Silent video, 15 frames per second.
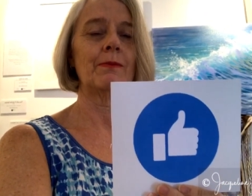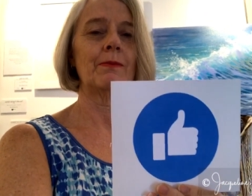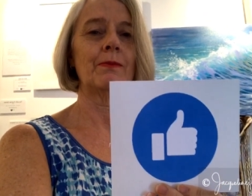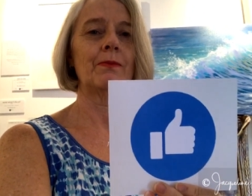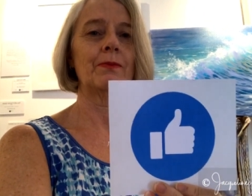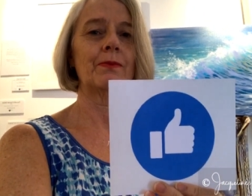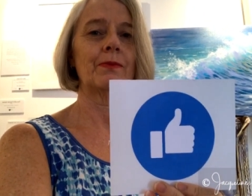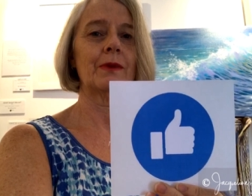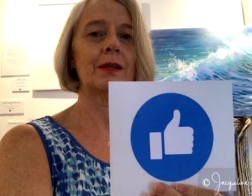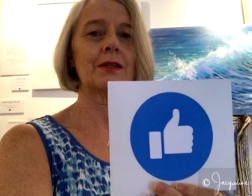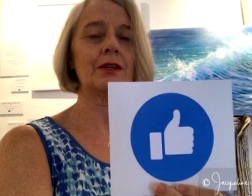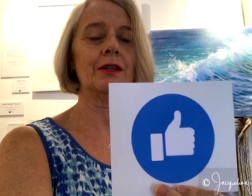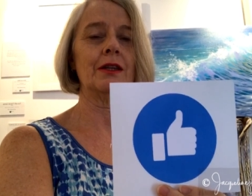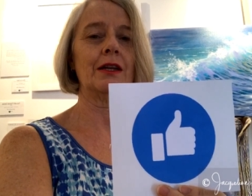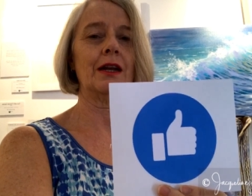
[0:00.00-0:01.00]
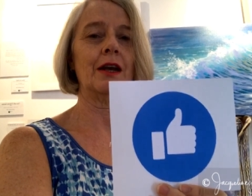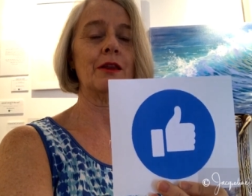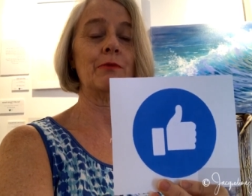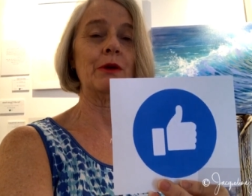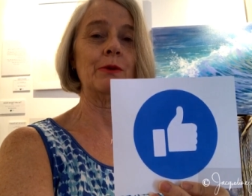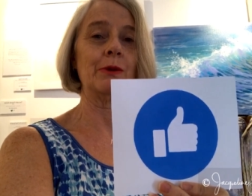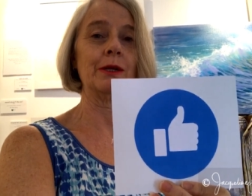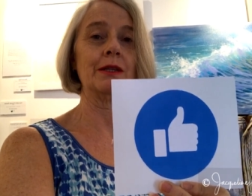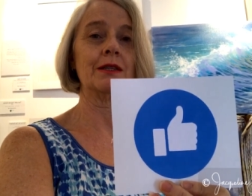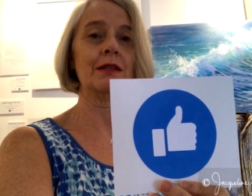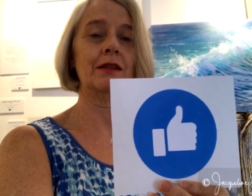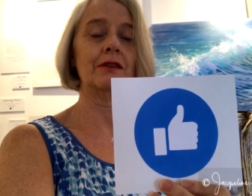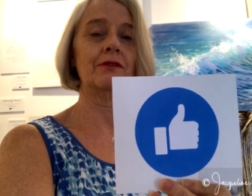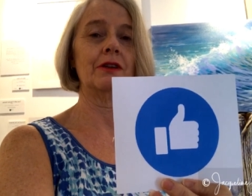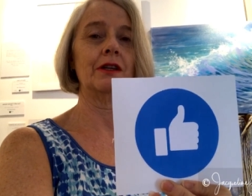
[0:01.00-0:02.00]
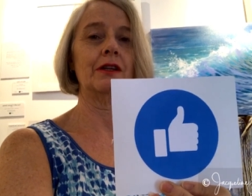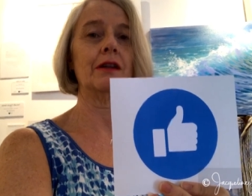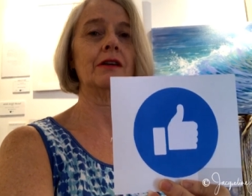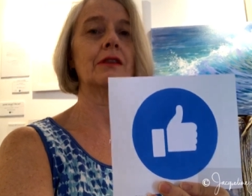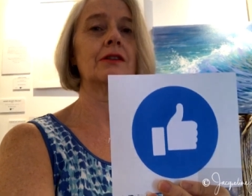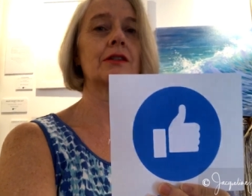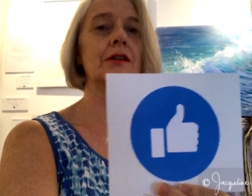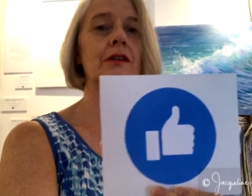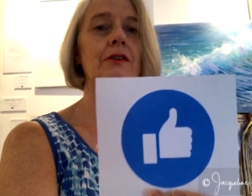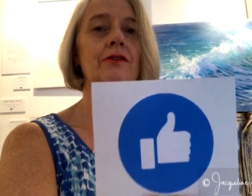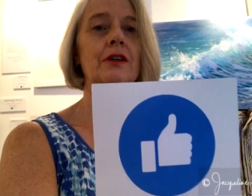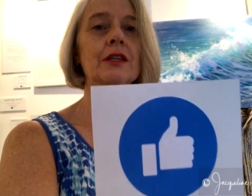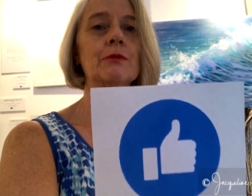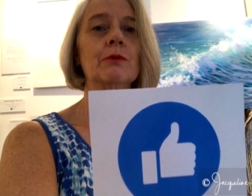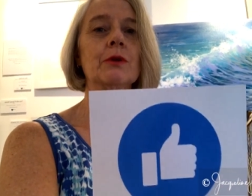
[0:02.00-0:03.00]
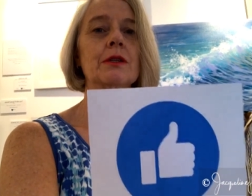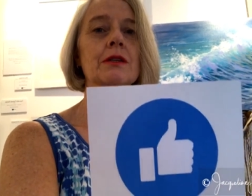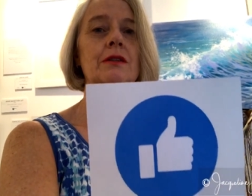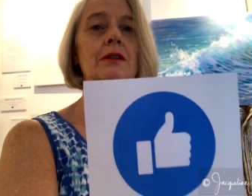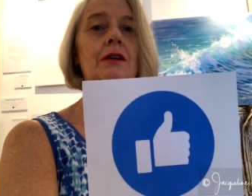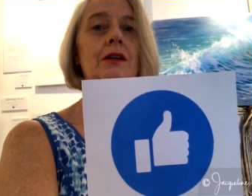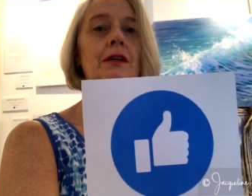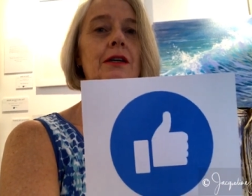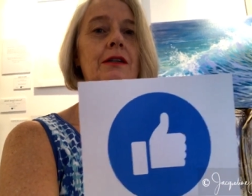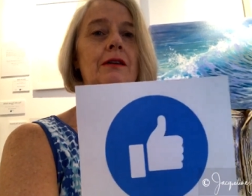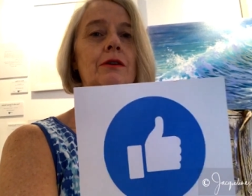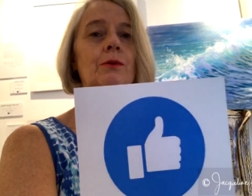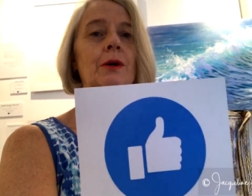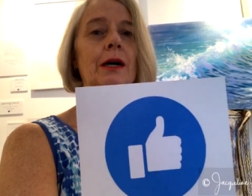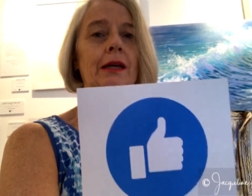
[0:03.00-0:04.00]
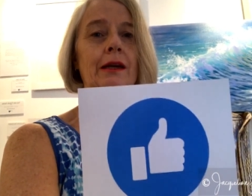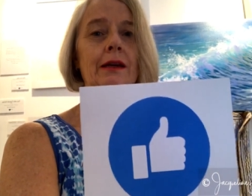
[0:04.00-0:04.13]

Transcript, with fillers: um, so that other people can see the video so that Facebook doesn't hide